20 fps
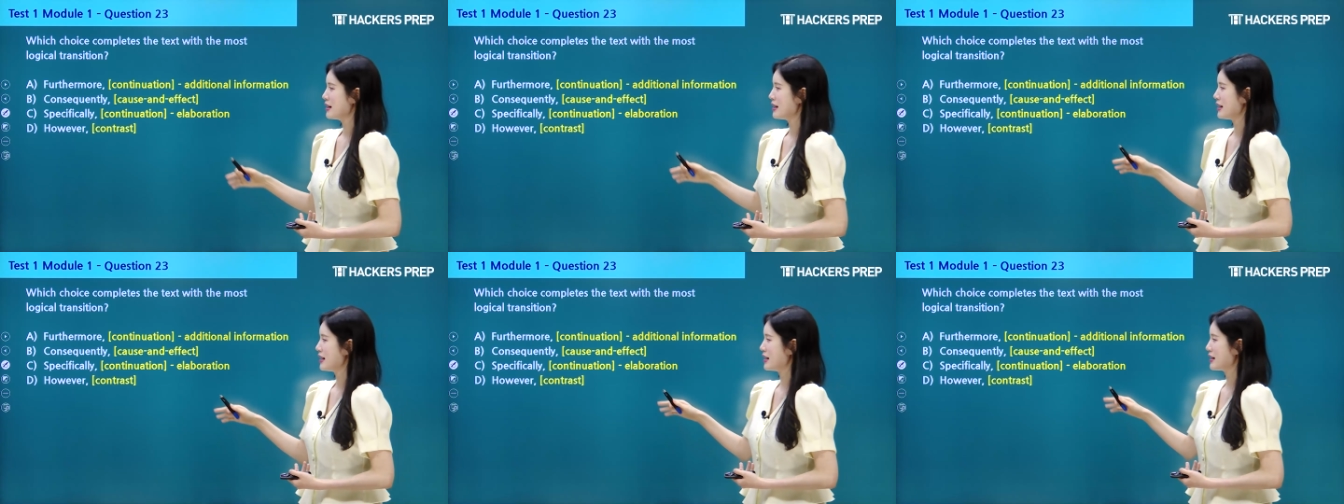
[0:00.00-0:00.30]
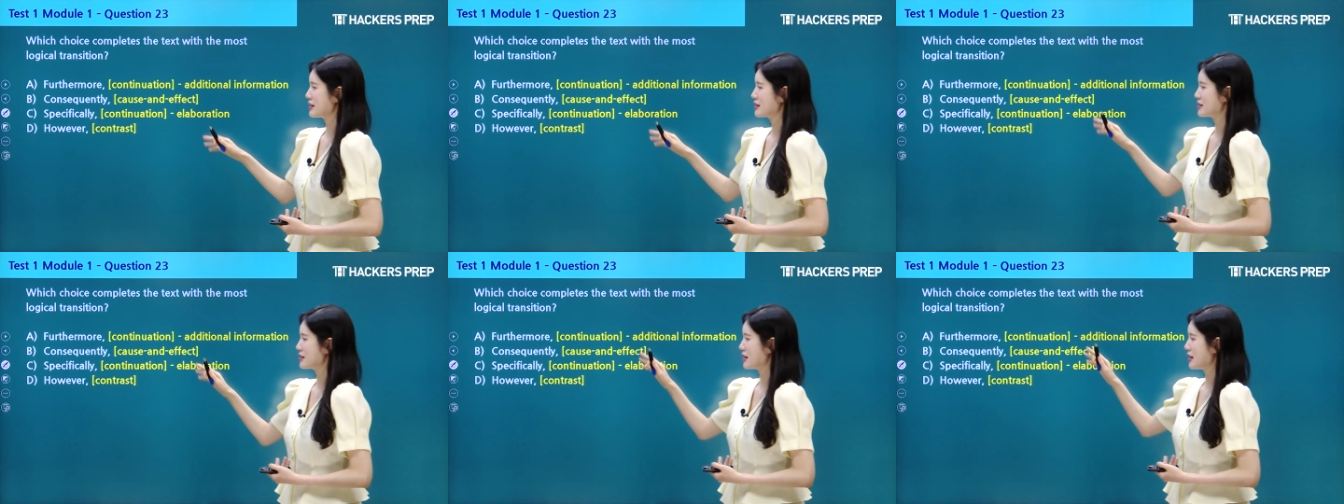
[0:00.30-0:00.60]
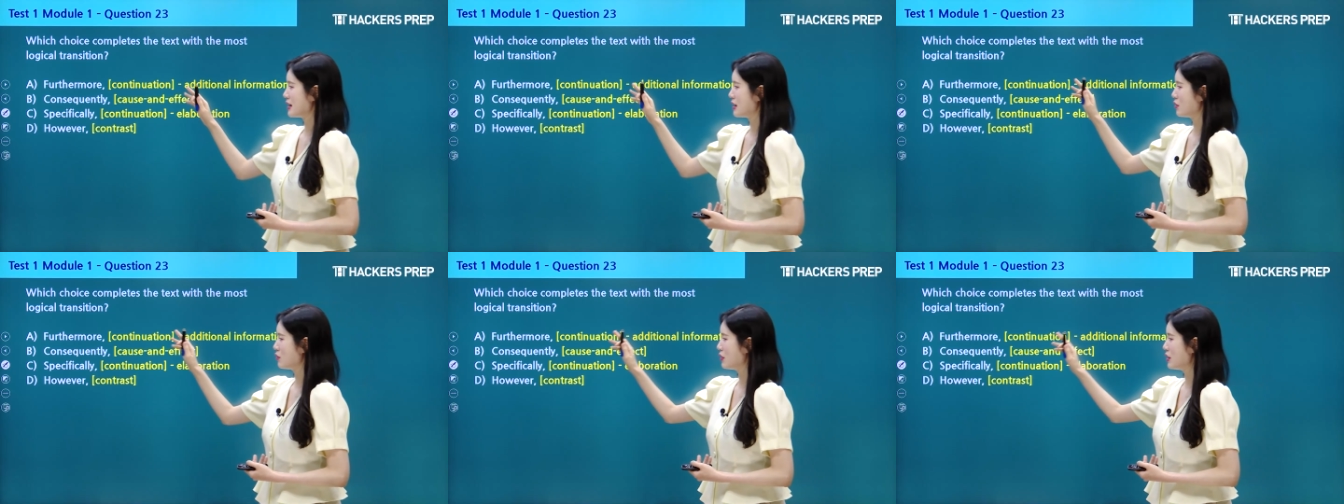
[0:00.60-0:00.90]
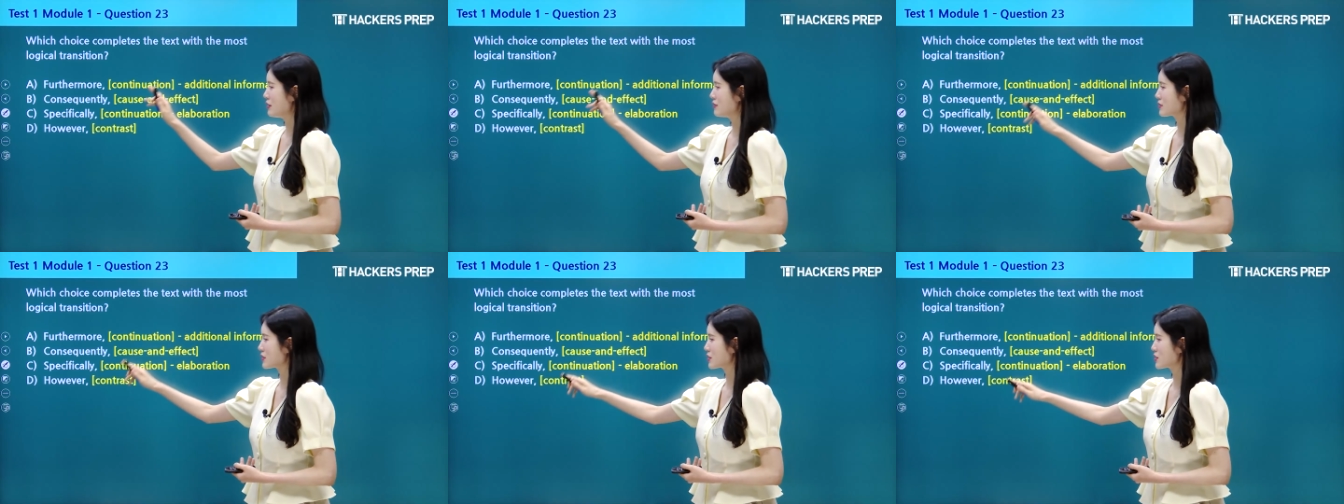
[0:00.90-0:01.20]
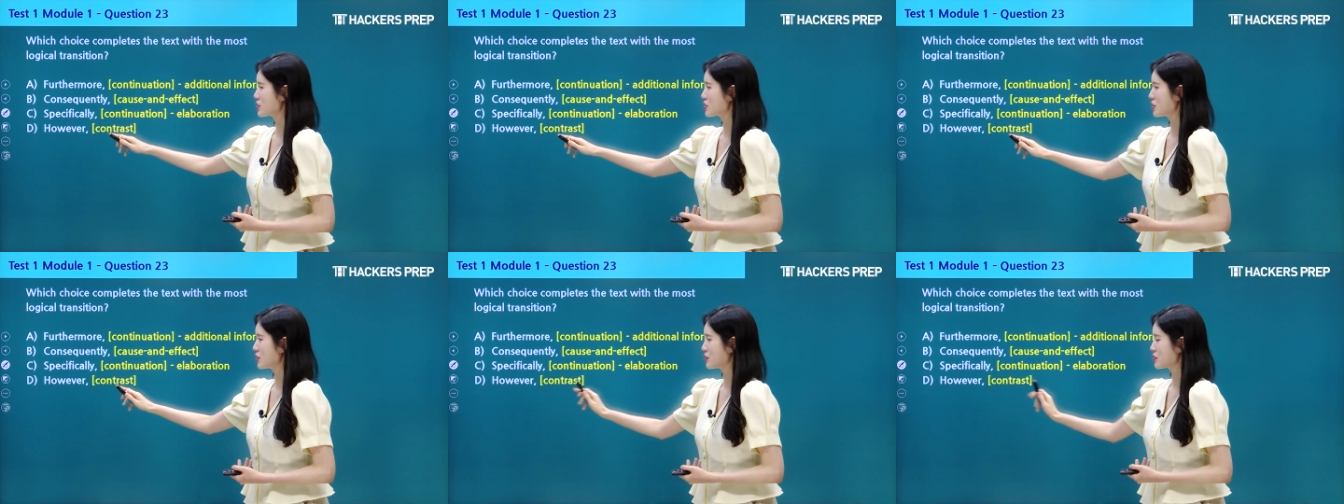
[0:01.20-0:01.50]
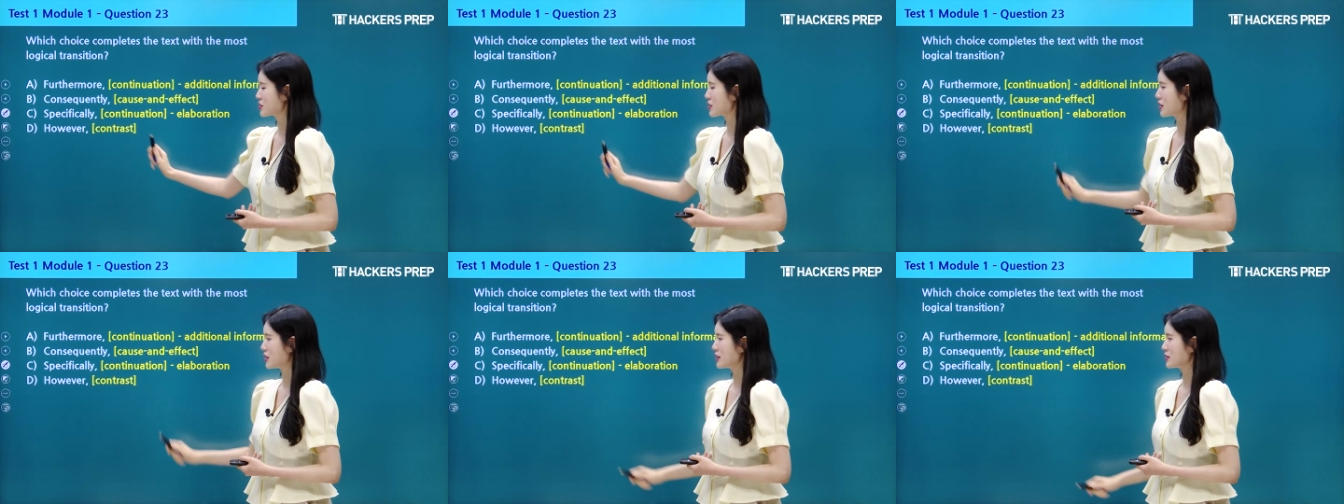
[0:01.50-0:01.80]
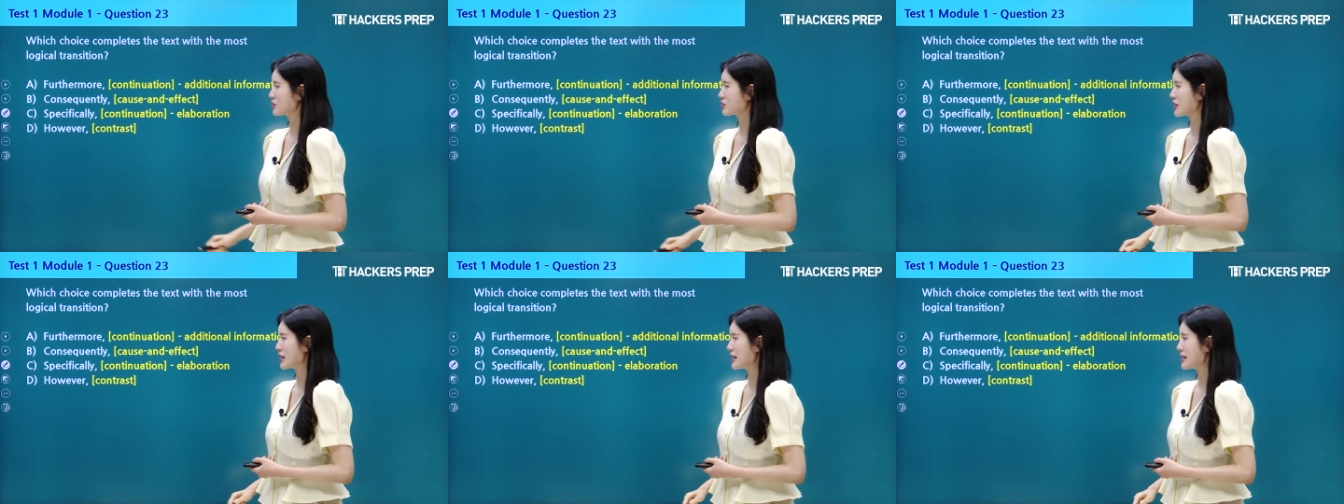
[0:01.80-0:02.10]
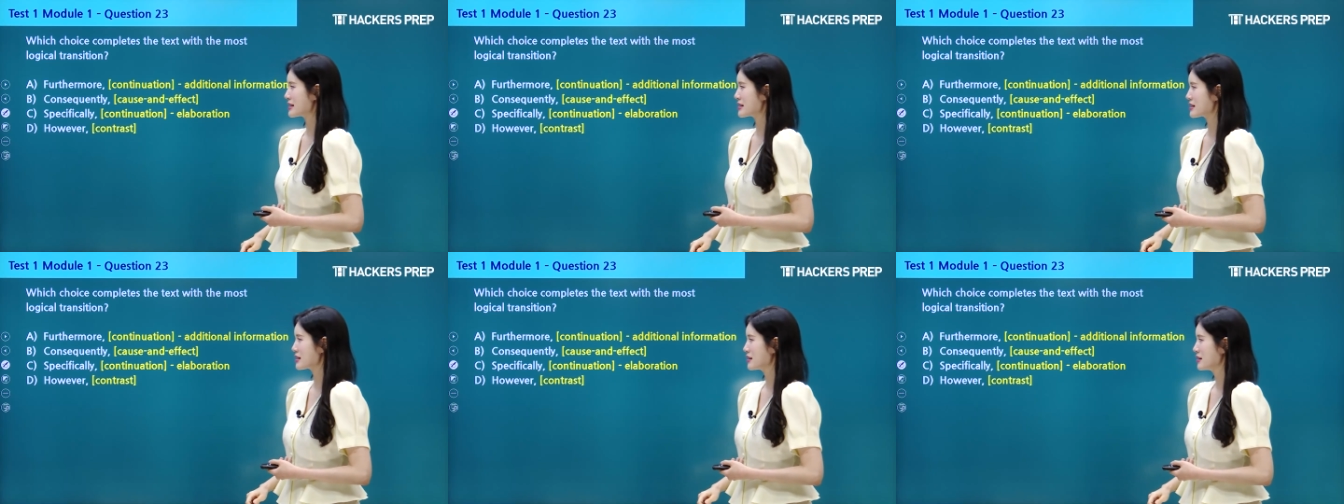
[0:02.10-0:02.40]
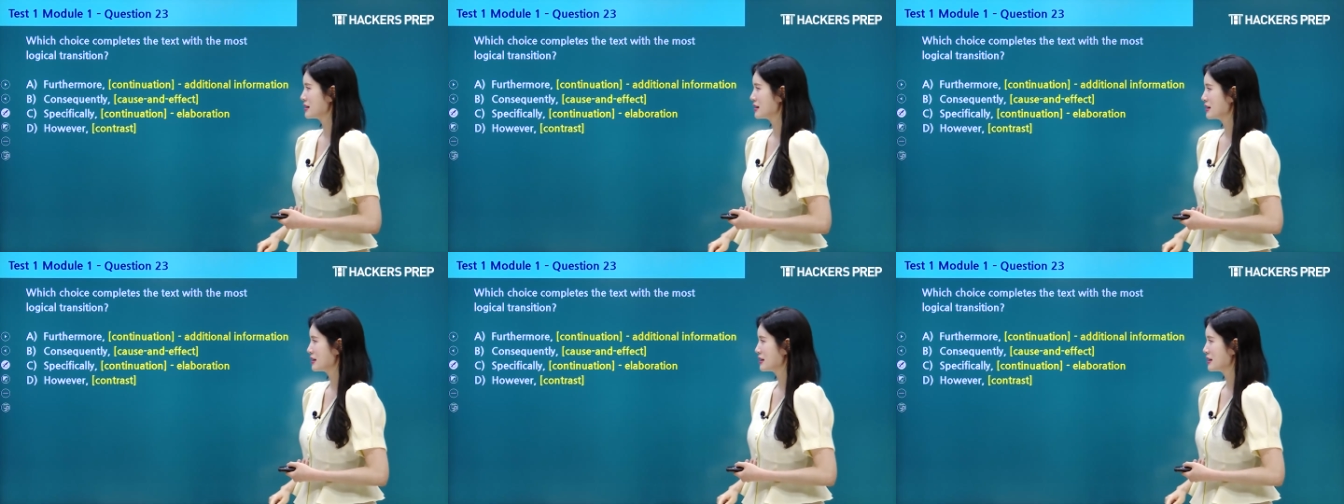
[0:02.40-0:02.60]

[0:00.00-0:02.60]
And however shows contrast.